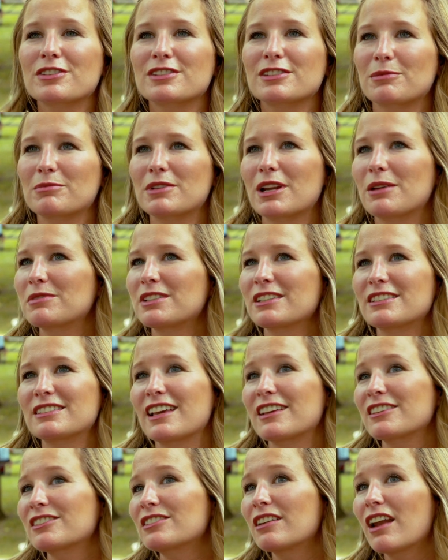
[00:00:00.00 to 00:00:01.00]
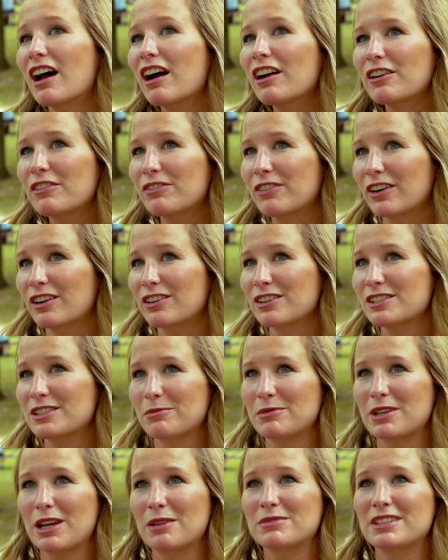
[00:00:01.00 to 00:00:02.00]
sometimes it's that sonographer,
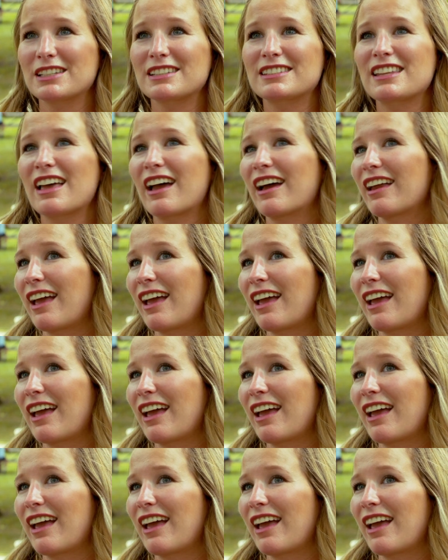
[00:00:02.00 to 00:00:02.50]
sometimes it's that